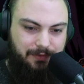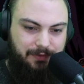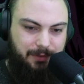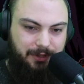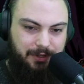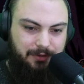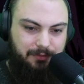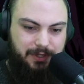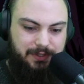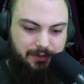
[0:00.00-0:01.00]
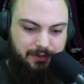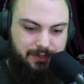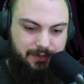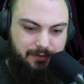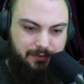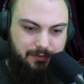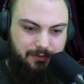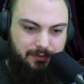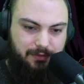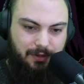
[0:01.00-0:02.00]
ability to research
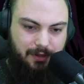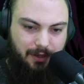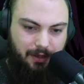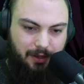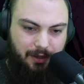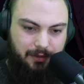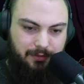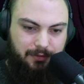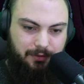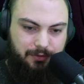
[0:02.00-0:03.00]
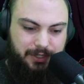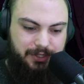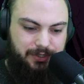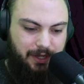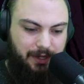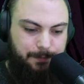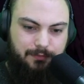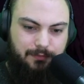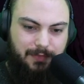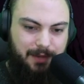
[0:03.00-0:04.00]
little creatures yet.
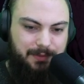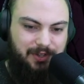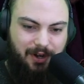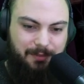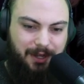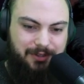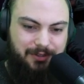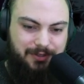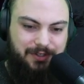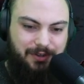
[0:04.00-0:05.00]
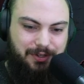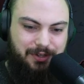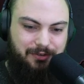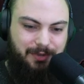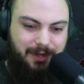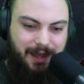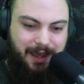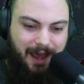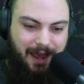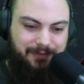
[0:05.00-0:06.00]
I'm sorry, bud. You're so cute, but I
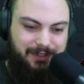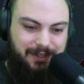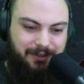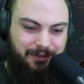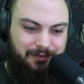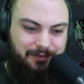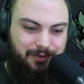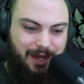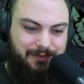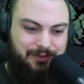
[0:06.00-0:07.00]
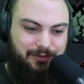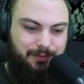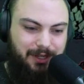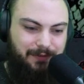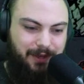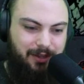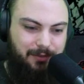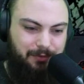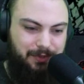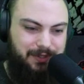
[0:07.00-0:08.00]
have to kill you. You have too many
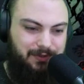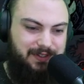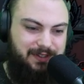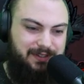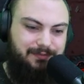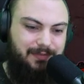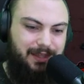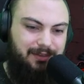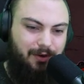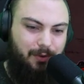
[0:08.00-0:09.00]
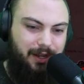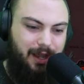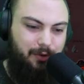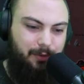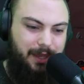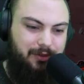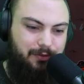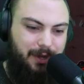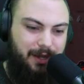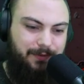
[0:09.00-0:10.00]
valuable resources. Don't worry, I will make you
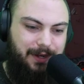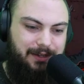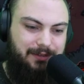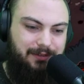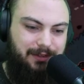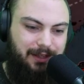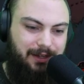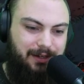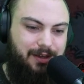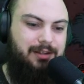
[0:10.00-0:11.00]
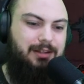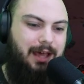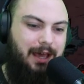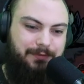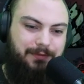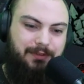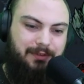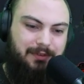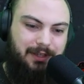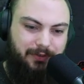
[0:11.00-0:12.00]
my friend in another life.
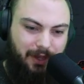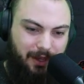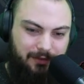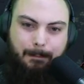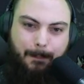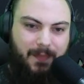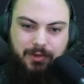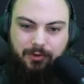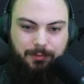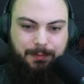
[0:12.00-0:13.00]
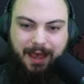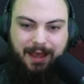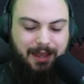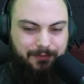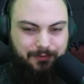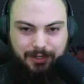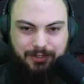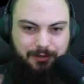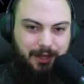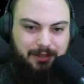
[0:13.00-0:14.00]
It's okay. You'll be back after I
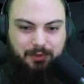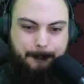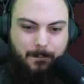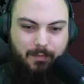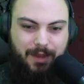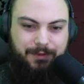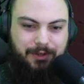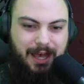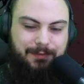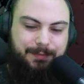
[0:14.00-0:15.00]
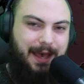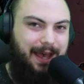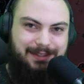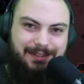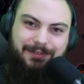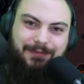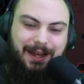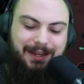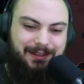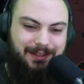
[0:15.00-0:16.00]
turn back the wheels. I feel kind of bad
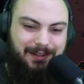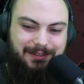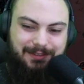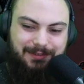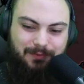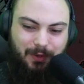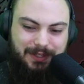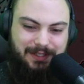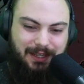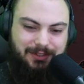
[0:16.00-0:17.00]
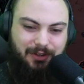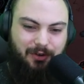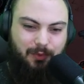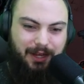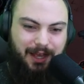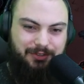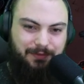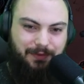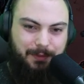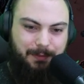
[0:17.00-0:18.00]
fighting the ones that don't want to actually
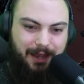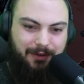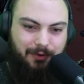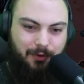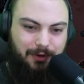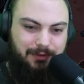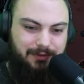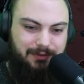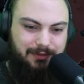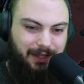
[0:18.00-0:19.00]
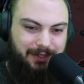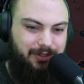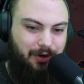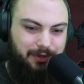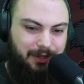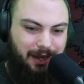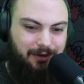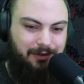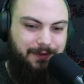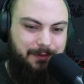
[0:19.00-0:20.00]
fight me back, or like don't care
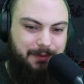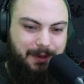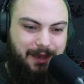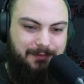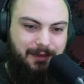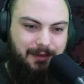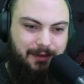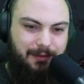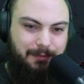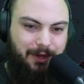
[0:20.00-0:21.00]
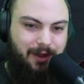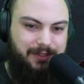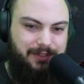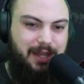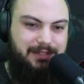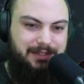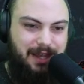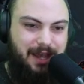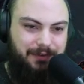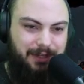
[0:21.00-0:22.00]
to fight me back. But also, I
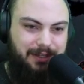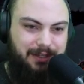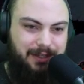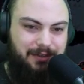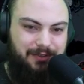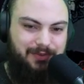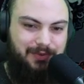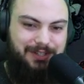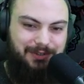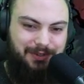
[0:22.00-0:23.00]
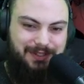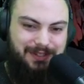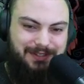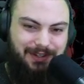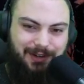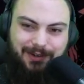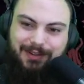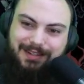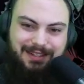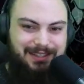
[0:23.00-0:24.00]
definitely need those resources, so
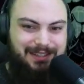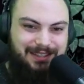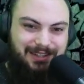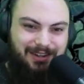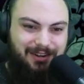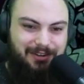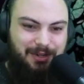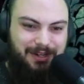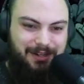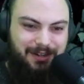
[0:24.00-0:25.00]
sorry you were here.